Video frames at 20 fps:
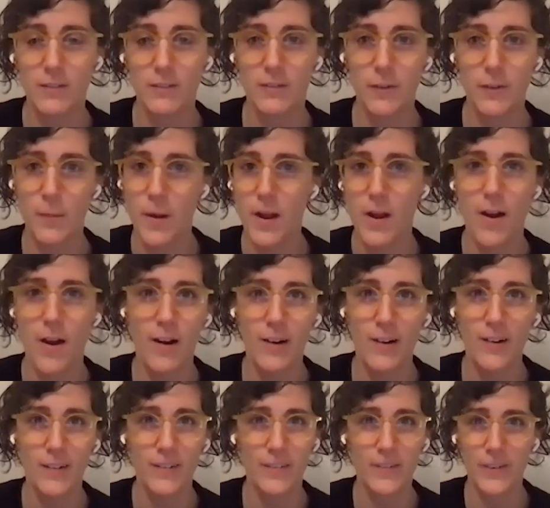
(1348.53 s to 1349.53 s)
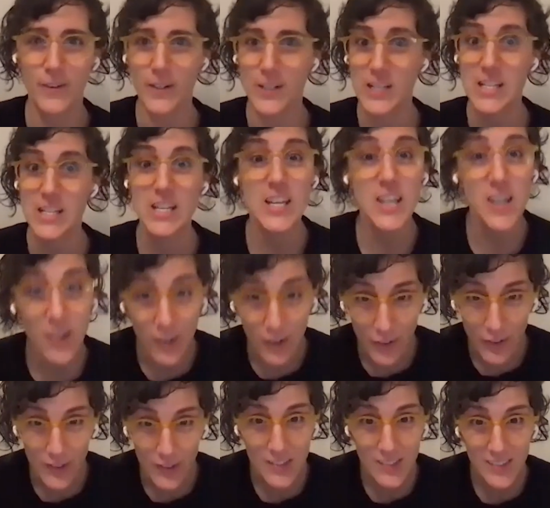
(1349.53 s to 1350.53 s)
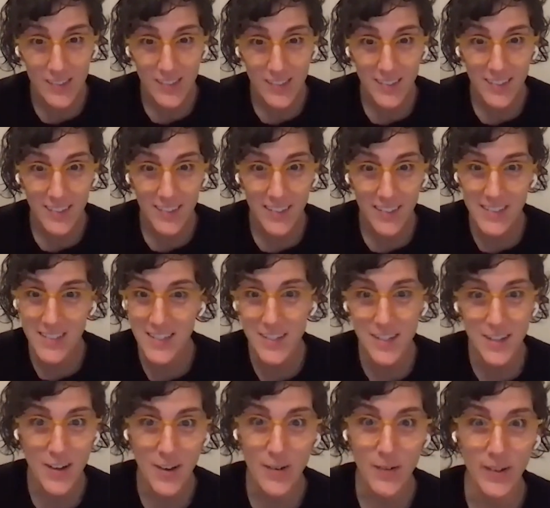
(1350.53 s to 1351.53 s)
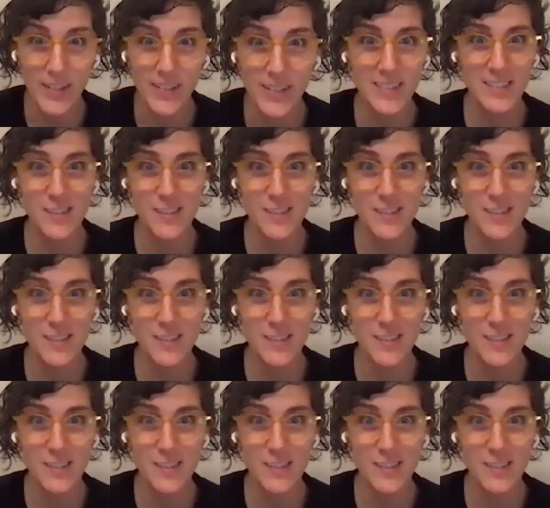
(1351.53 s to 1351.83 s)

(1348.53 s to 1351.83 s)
for my heart for years and didn't know it.